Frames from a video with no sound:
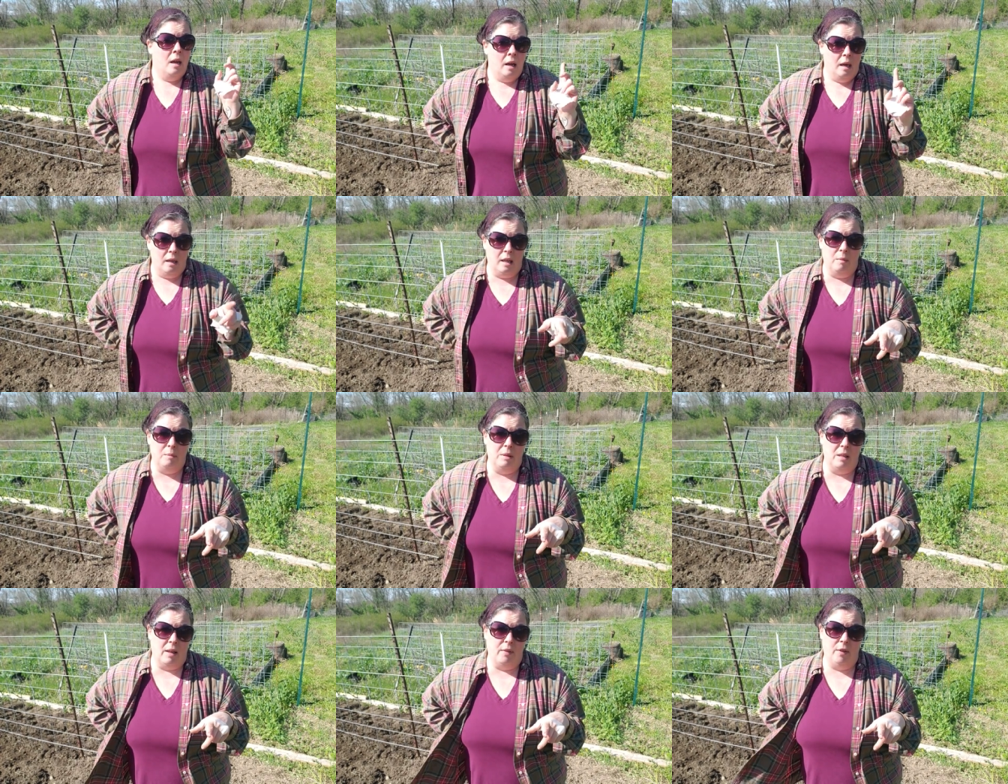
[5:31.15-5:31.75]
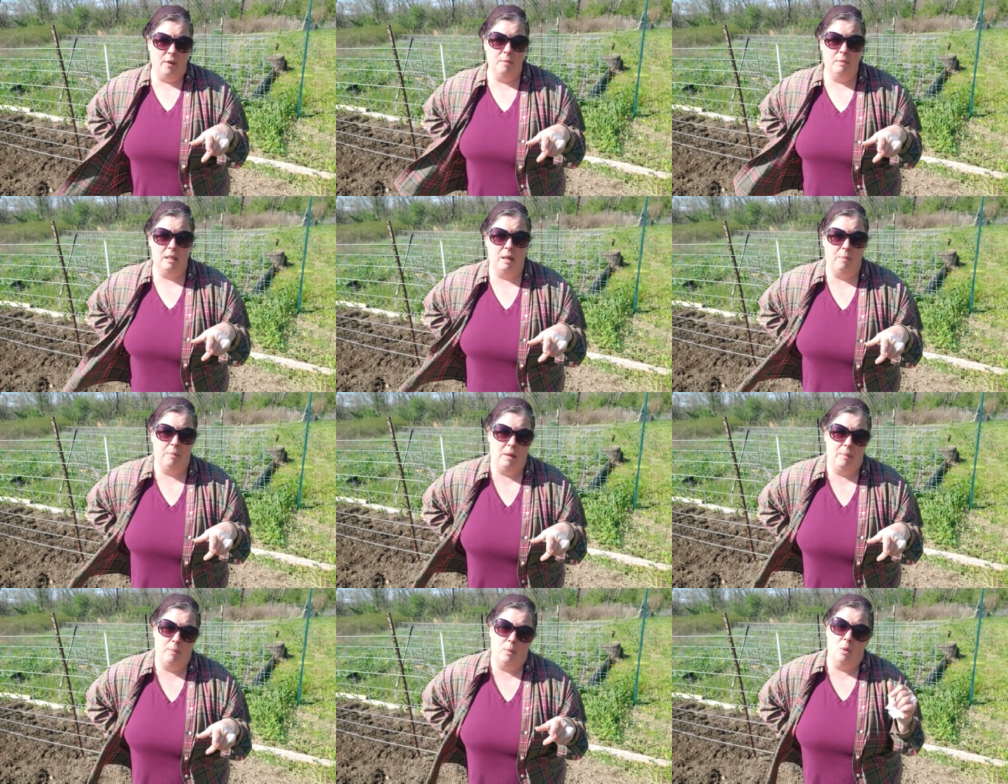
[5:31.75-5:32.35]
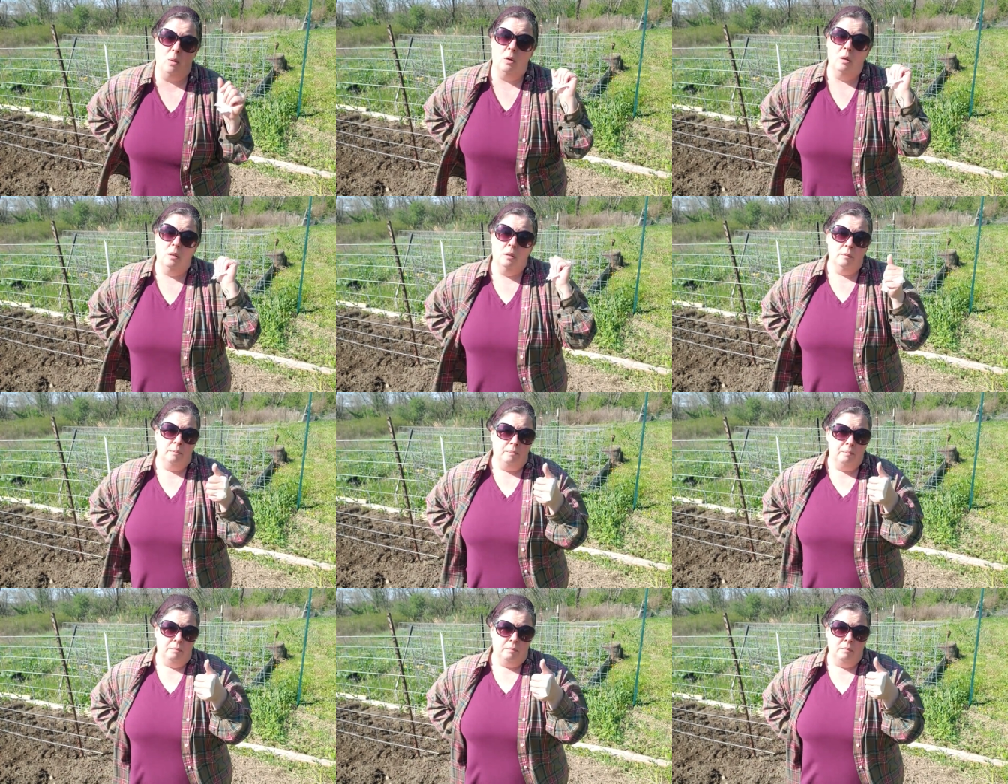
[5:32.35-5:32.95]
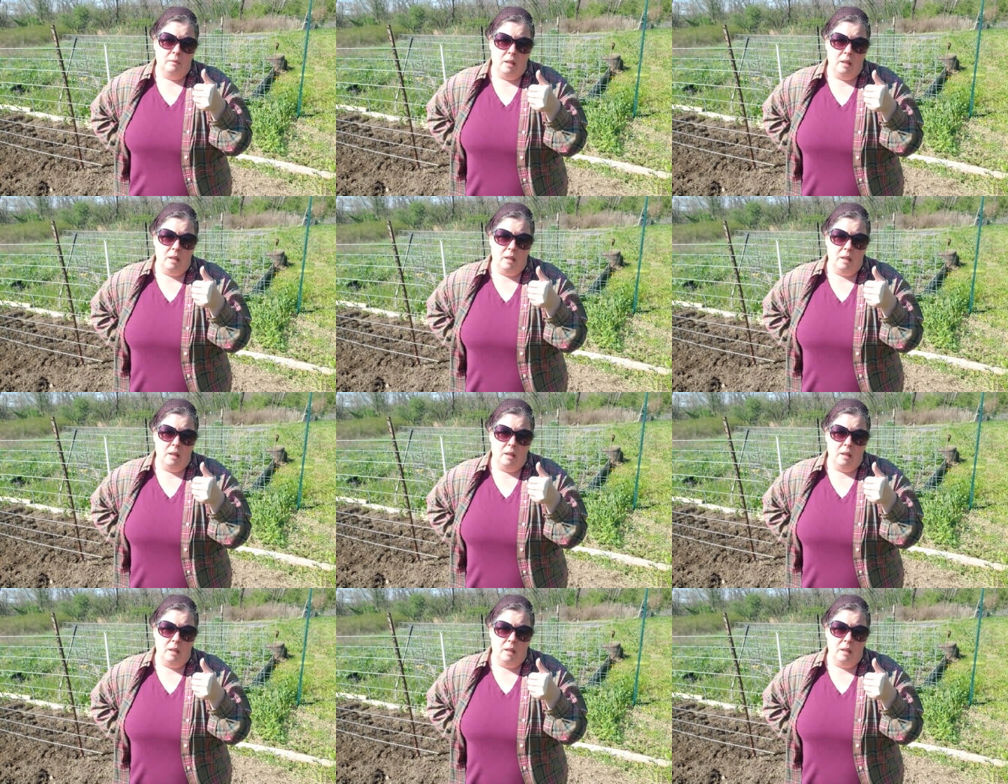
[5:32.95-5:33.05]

and give me that thumbs up, people.